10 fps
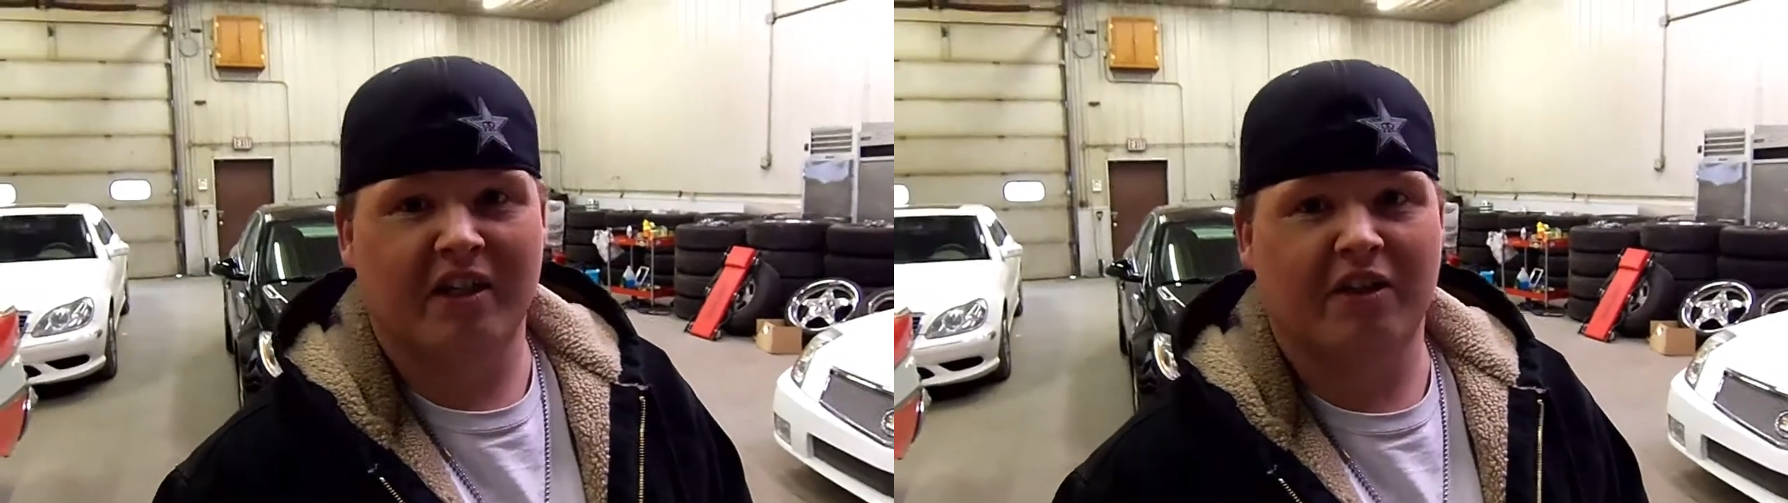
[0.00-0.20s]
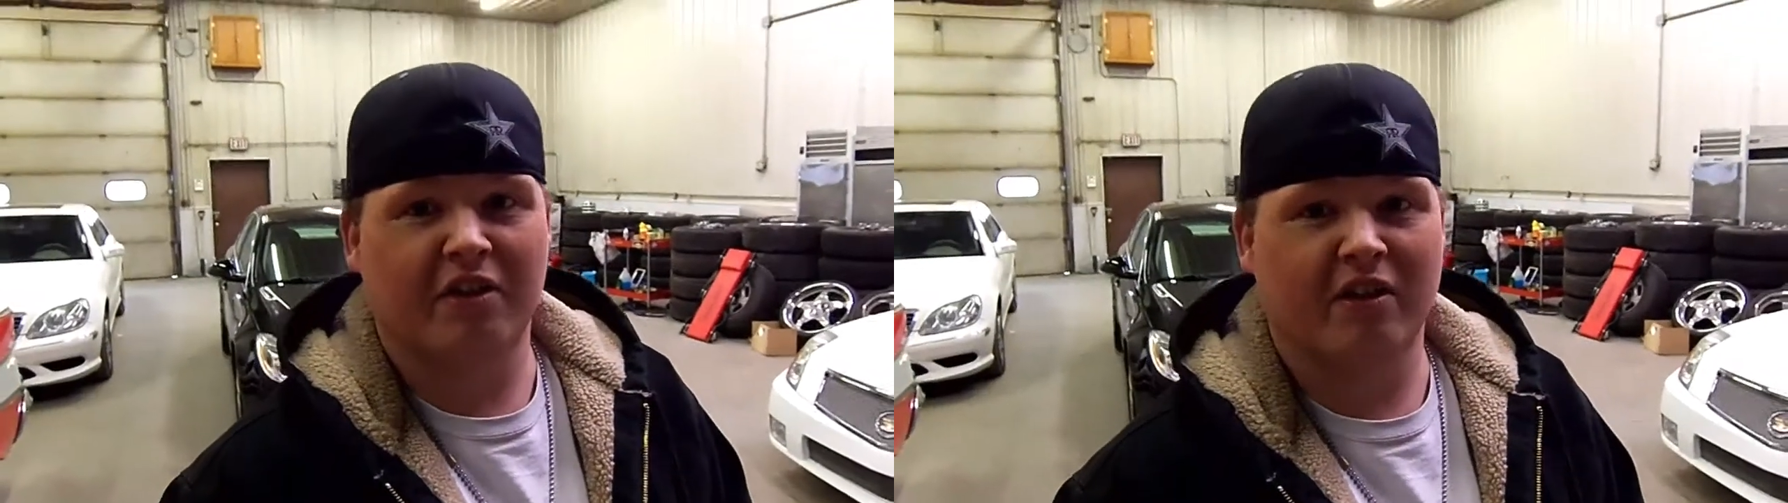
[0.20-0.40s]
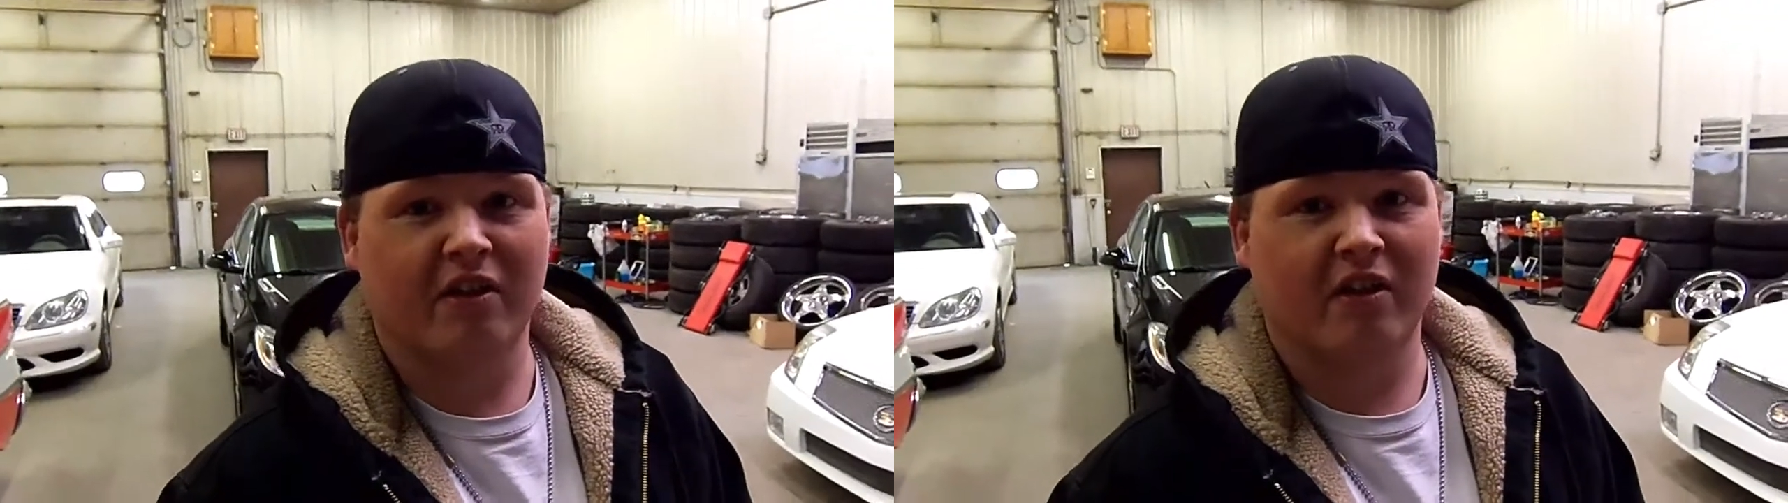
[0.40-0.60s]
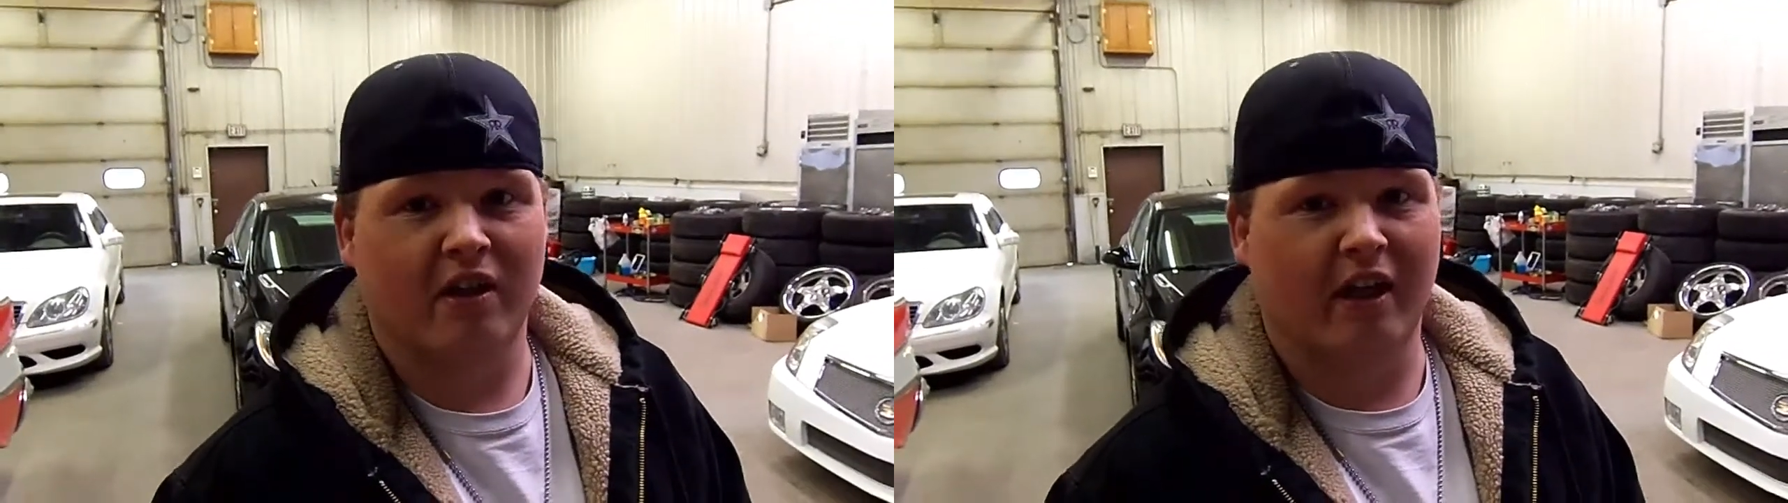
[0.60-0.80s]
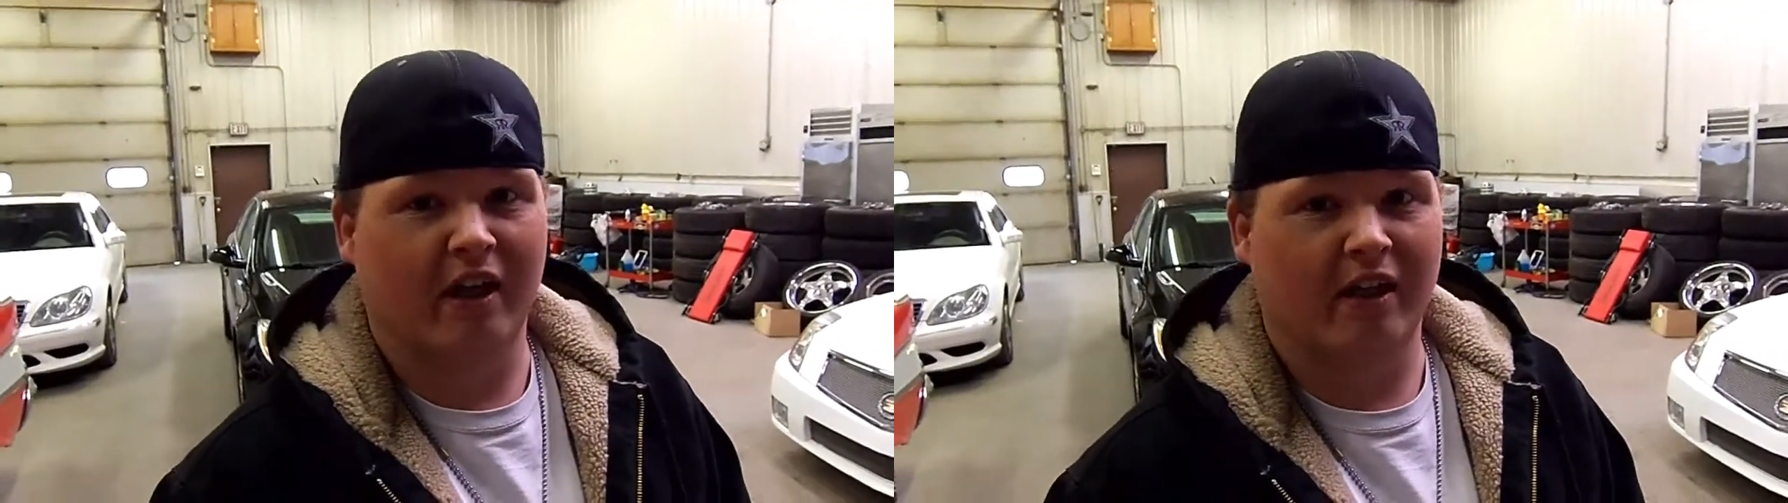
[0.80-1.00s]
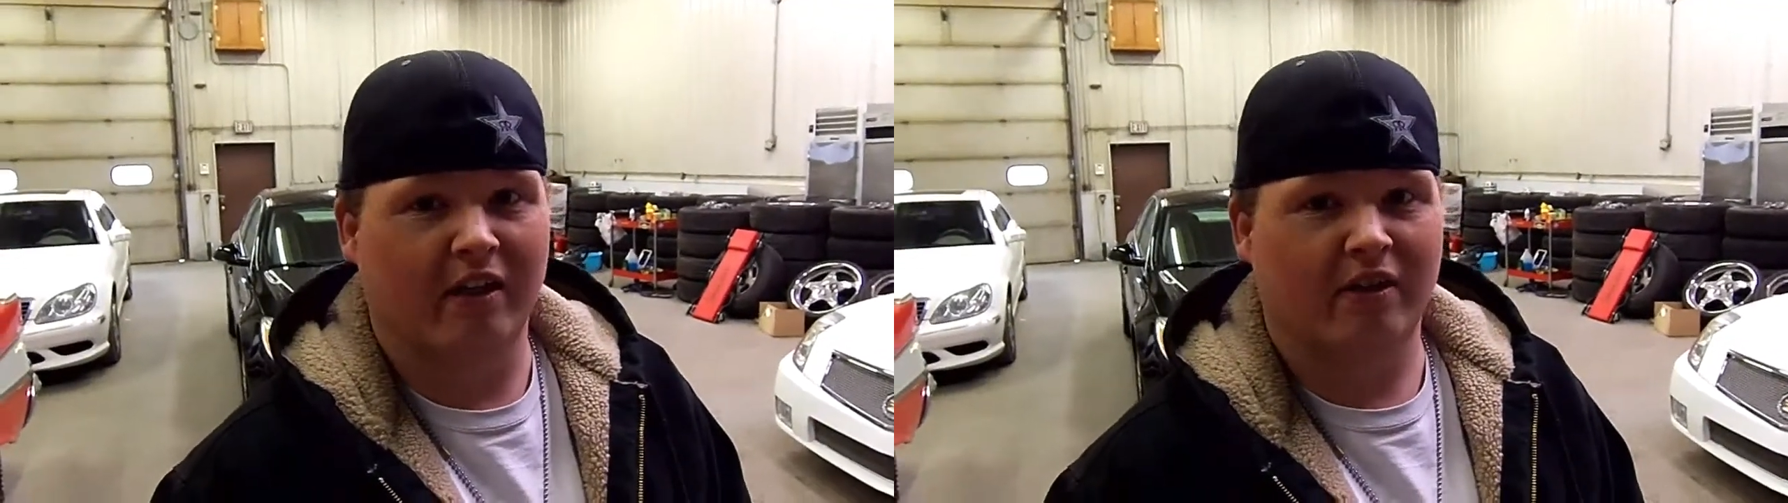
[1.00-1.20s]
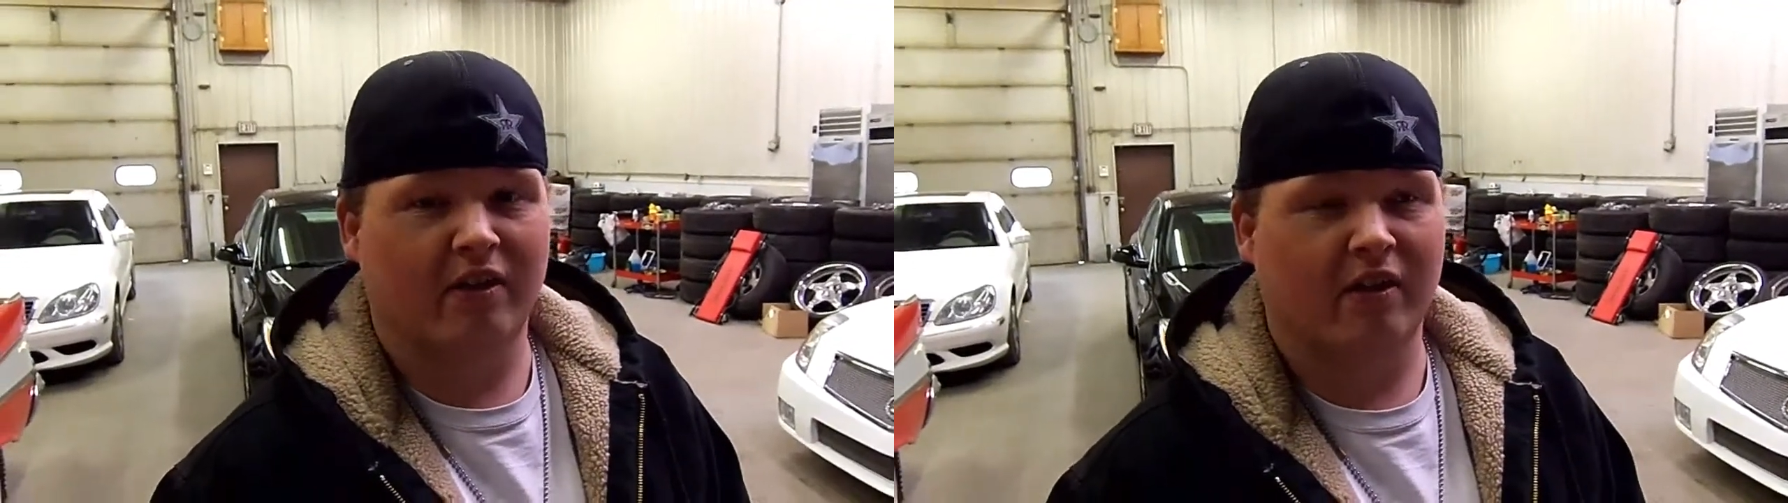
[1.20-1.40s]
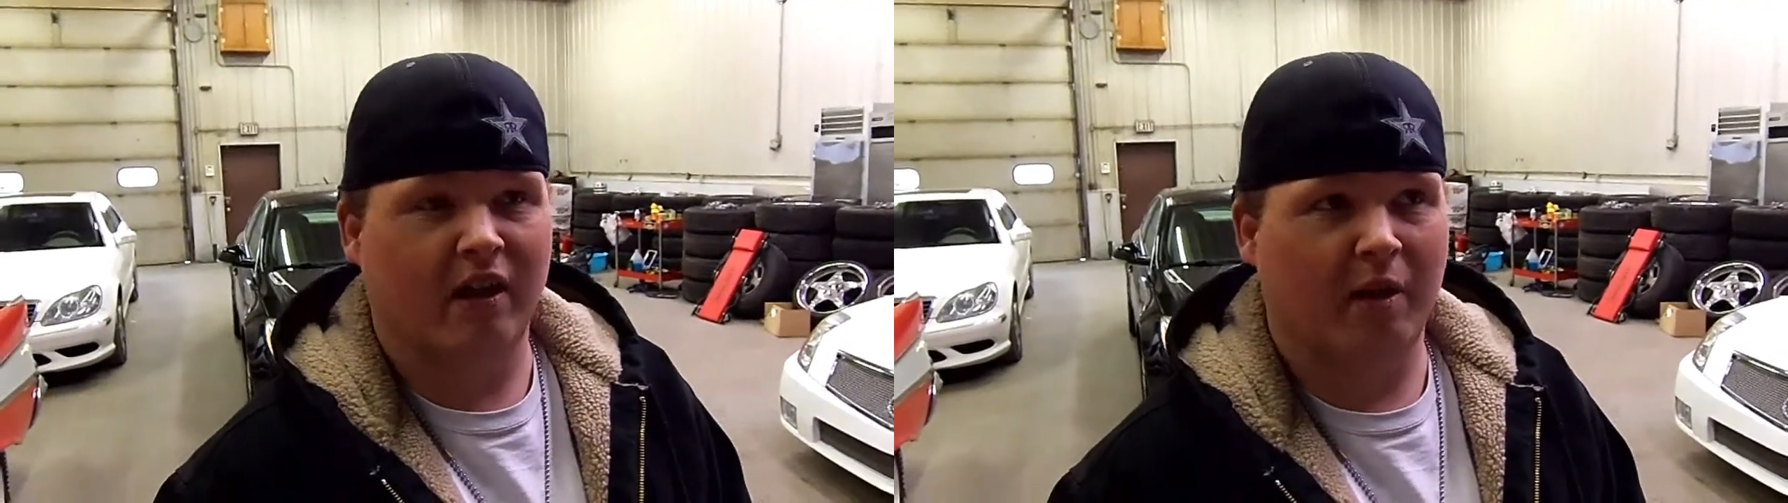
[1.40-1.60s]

engines is